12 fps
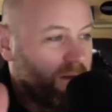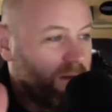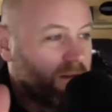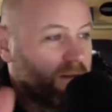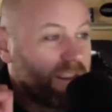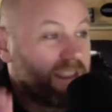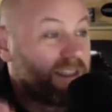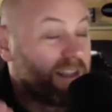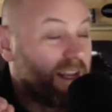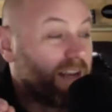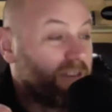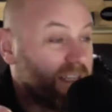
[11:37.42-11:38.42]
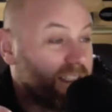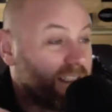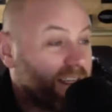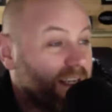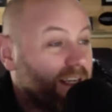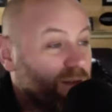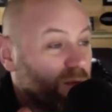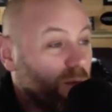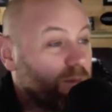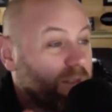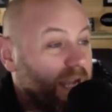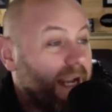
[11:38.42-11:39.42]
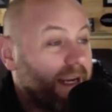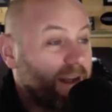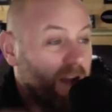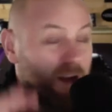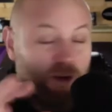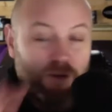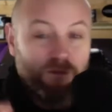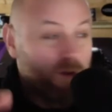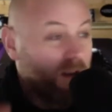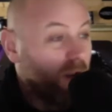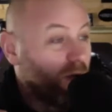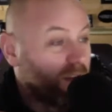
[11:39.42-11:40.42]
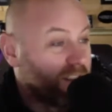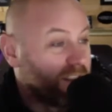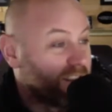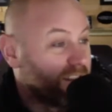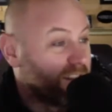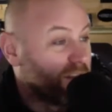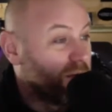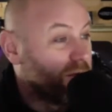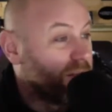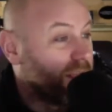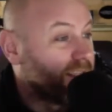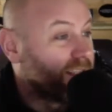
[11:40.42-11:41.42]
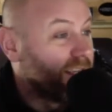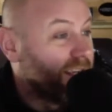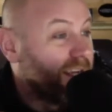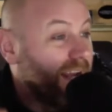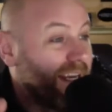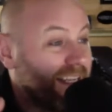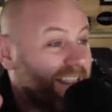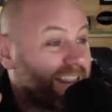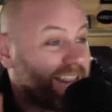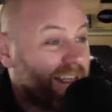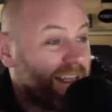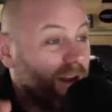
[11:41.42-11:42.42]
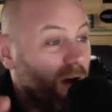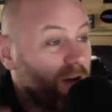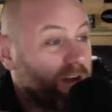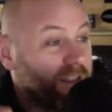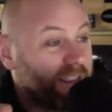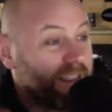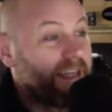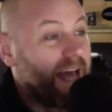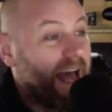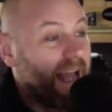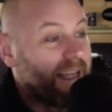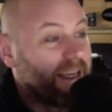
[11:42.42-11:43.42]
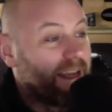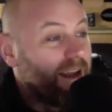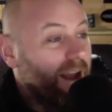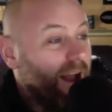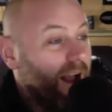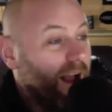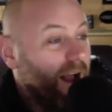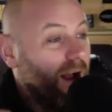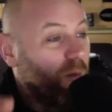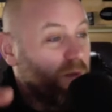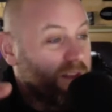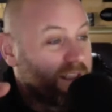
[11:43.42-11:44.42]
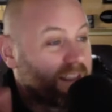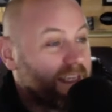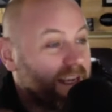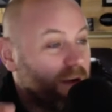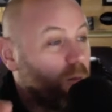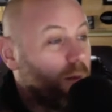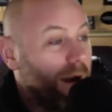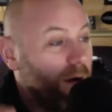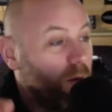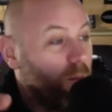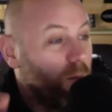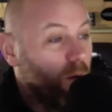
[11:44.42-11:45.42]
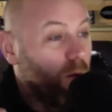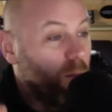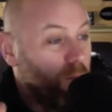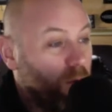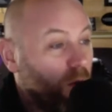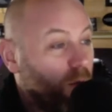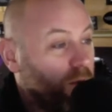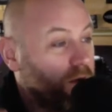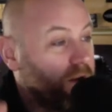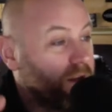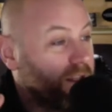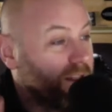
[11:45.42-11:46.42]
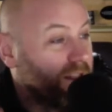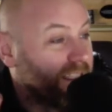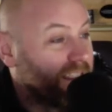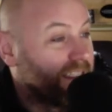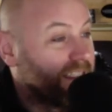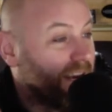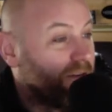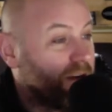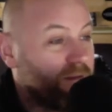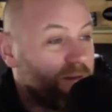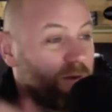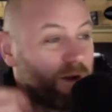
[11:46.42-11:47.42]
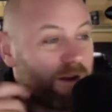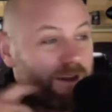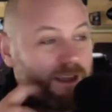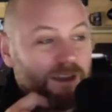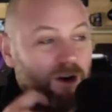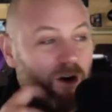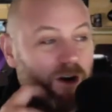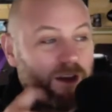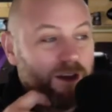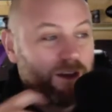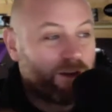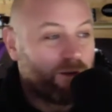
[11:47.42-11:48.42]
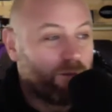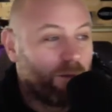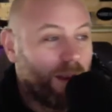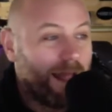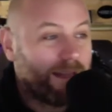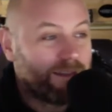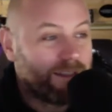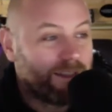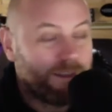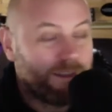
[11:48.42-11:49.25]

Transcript: distilleries to obtain a government license to do this. And he's still honoured today with a single barrel bourbon at the distillery. Have you heard of this guy, Colonel Blanton?